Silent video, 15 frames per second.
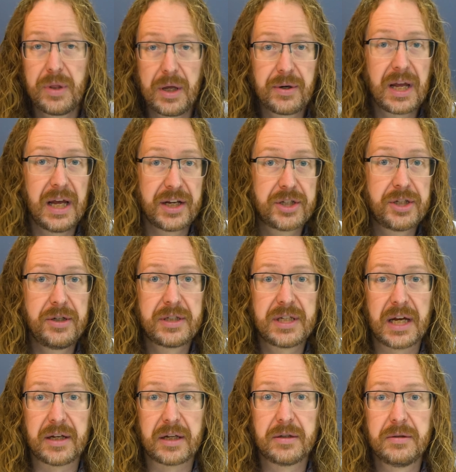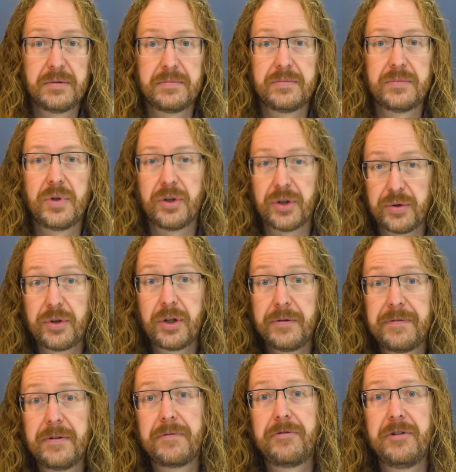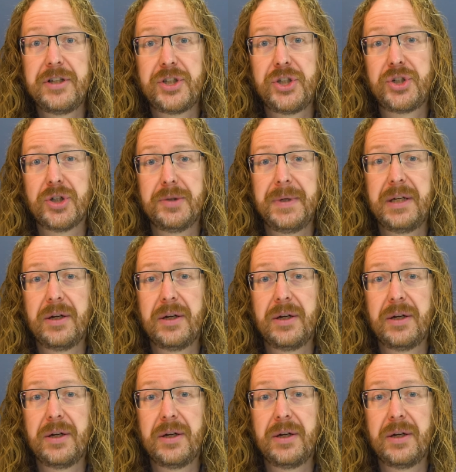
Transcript: Without getting too technical, although do feel free to join